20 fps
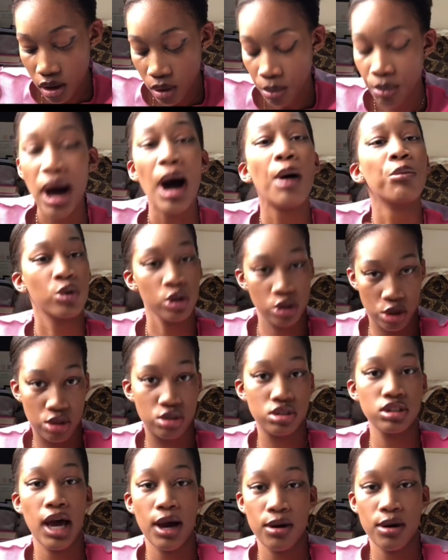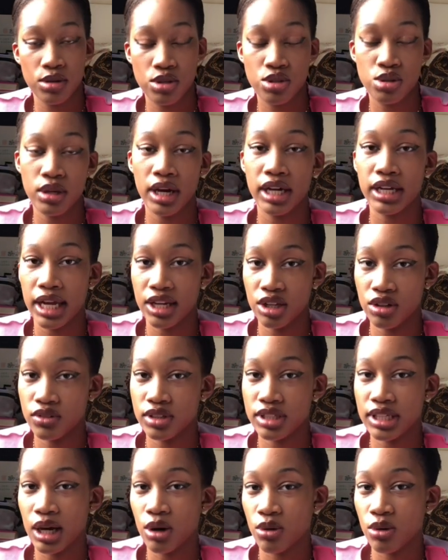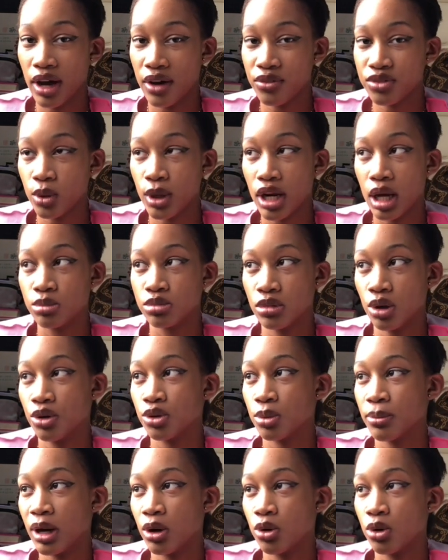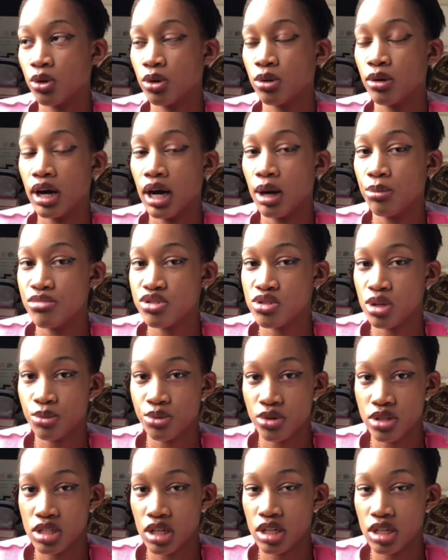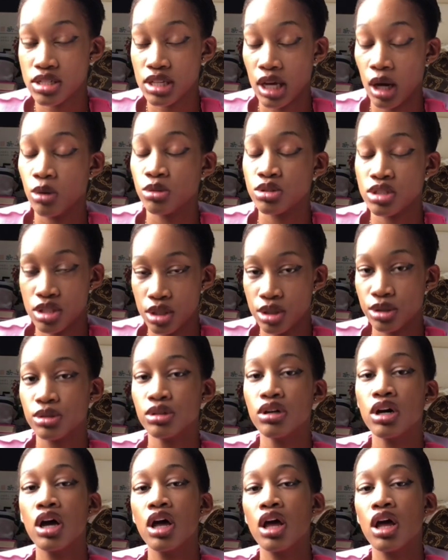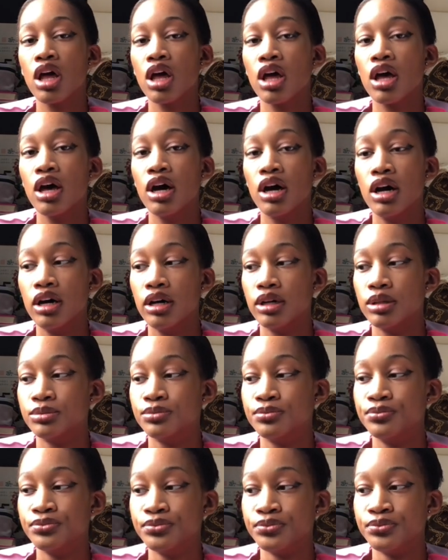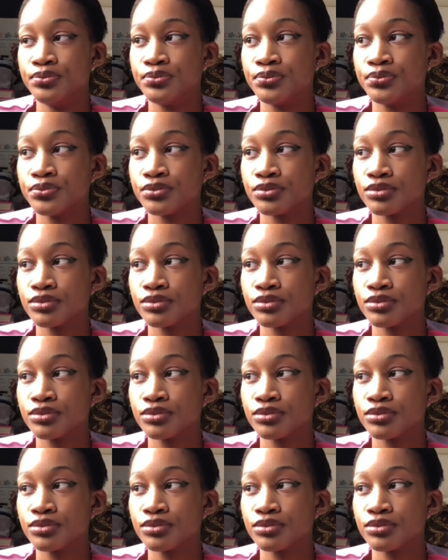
But I'm going to, I'll still, I don't know, after when I'm done with my whole admission process, I'll still um,